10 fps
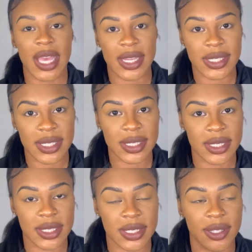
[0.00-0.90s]

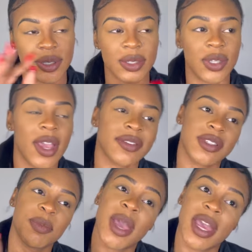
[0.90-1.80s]
Taxes. Do you
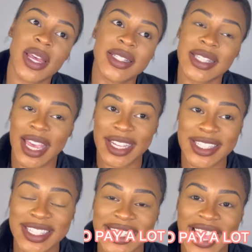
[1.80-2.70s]
have to pay
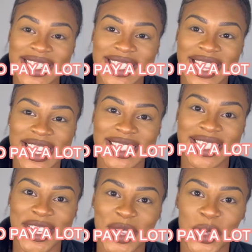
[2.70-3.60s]
taxes as a lash
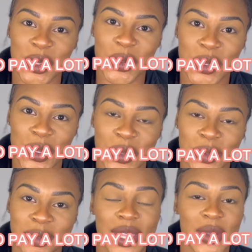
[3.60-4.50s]
tech? You
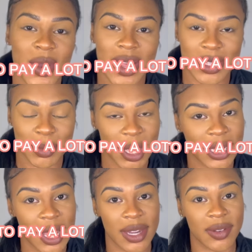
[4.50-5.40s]
do, and you're gonna have to pay a
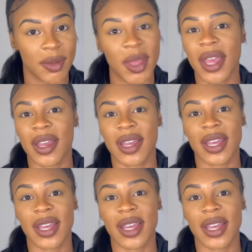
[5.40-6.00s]
lot of it back.